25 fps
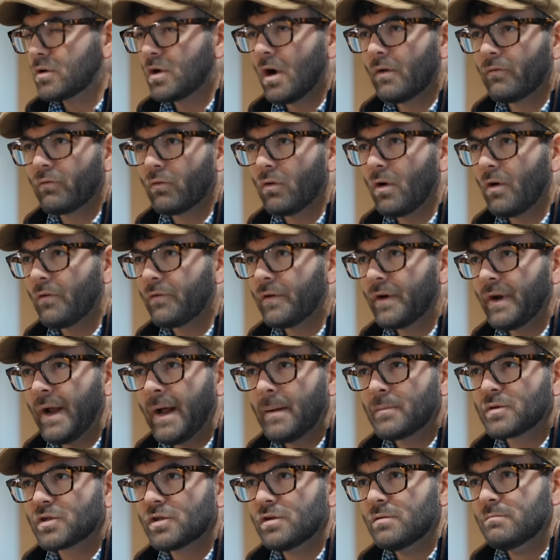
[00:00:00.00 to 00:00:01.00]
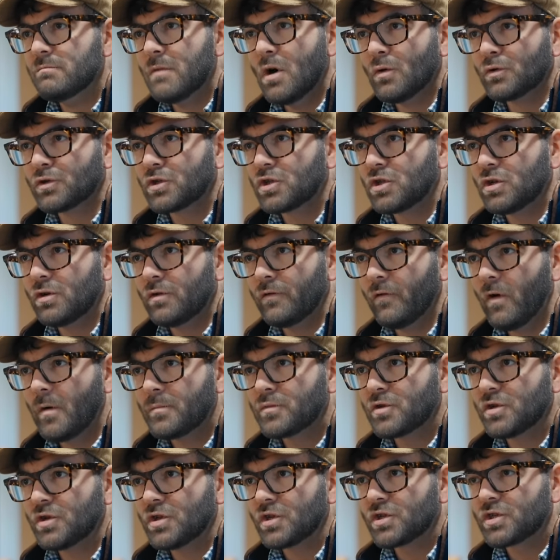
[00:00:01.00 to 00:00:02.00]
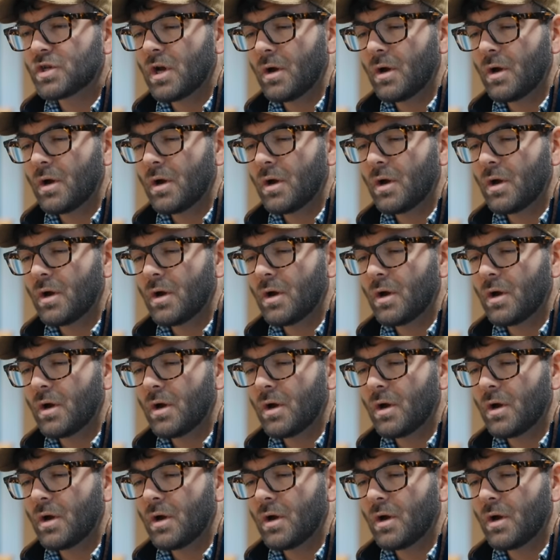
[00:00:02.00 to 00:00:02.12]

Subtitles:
cover off an absolute multitude of options.